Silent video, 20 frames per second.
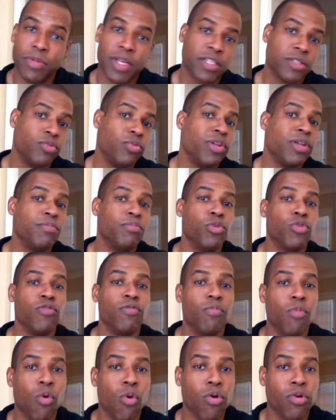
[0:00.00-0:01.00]
next week move
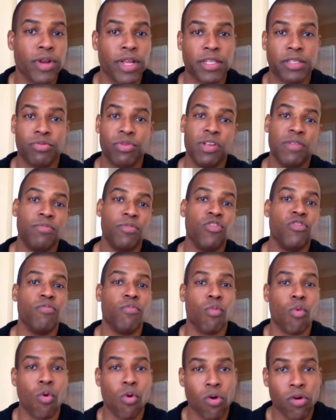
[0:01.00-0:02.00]
more, next week
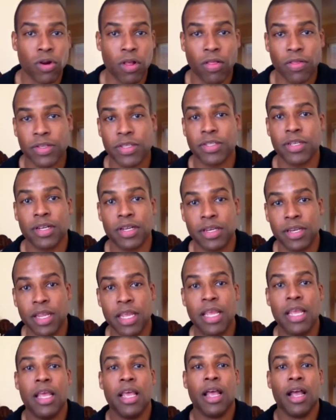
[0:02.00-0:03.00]
move more, and all of a sudden
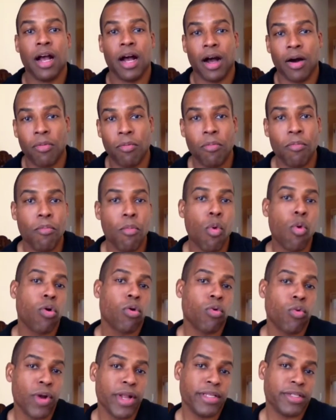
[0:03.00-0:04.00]
more
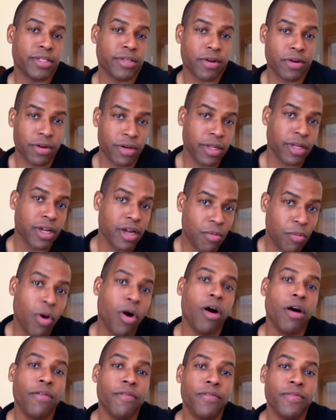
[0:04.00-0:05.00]
weight started to come
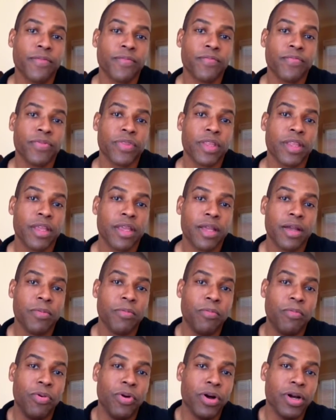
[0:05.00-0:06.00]
off.
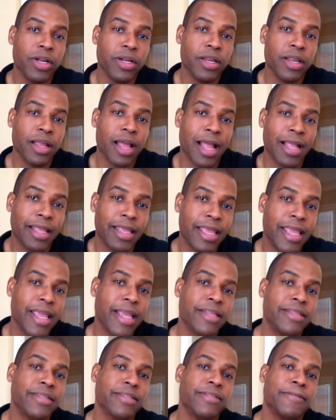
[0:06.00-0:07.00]
But I
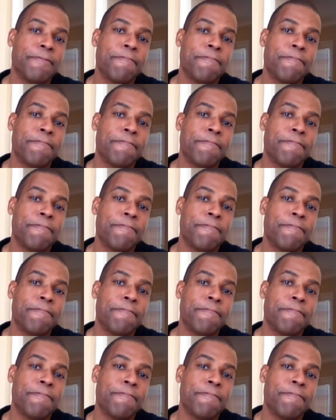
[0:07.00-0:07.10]
can't